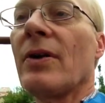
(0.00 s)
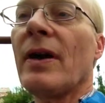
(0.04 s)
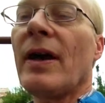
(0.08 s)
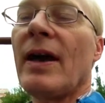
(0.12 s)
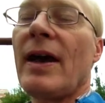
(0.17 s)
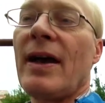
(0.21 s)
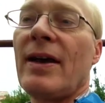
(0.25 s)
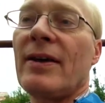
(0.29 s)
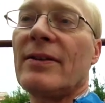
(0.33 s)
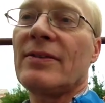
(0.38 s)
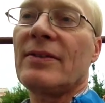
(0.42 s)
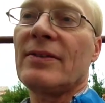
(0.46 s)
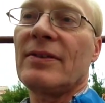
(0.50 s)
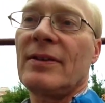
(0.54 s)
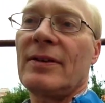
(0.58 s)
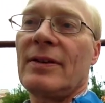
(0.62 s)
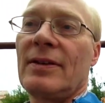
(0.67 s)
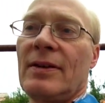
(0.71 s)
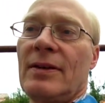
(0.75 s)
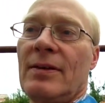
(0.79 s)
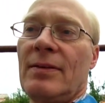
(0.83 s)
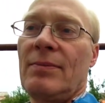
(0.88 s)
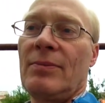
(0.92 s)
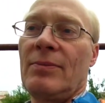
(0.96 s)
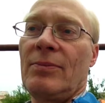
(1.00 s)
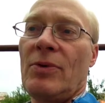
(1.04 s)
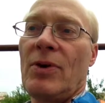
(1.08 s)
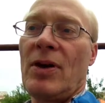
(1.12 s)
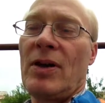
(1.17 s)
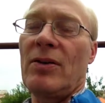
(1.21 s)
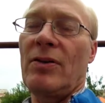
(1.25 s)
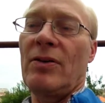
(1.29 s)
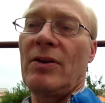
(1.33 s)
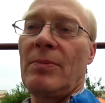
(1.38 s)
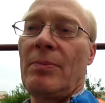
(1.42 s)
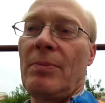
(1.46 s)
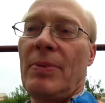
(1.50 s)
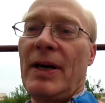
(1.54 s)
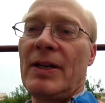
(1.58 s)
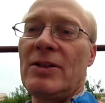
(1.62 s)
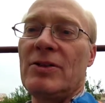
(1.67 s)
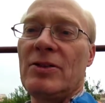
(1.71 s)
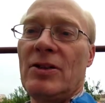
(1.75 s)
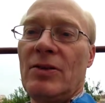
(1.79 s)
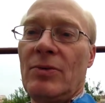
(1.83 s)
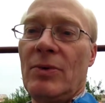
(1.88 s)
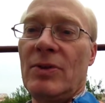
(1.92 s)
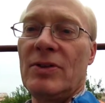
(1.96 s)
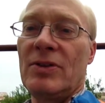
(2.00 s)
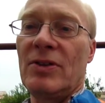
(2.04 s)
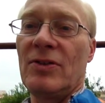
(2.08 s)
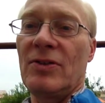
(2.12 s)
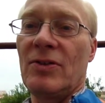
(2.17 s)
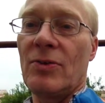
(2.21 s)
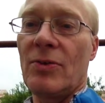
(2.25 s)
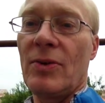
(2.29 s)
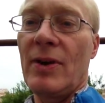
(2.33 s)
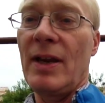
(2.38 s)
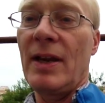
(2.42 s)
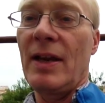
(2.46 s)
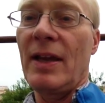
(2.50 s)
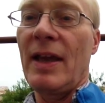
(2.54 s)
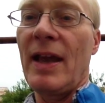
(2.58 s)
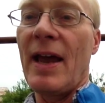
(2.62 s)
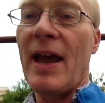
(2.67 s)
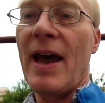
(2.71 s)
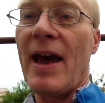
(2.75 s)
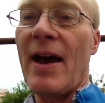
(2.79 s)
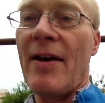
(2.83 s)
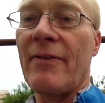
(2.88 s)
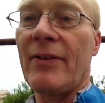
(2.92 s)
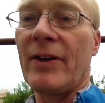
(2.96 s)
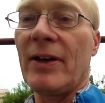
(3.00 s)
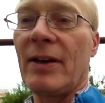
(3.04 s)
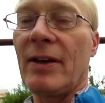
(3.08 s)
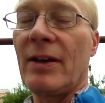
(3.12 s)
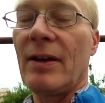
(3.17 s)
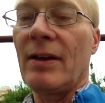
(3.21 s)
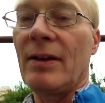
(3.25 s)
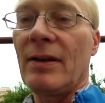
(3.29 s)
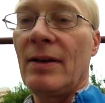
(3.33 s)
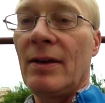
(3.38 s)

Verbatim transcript: has uh, brought out a budget which is creating havoc.